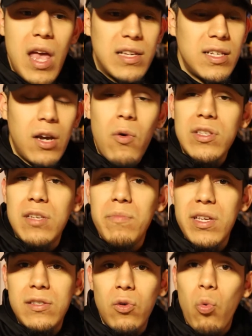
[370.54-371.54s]
isn't going to
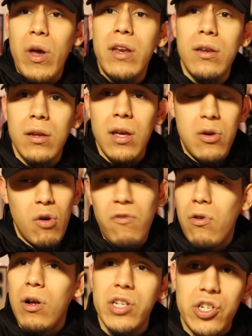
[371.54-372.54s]
be to win an
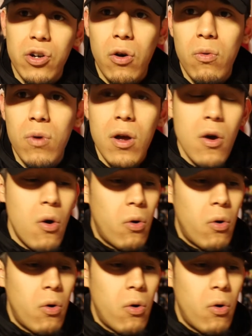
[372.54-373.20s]
overall show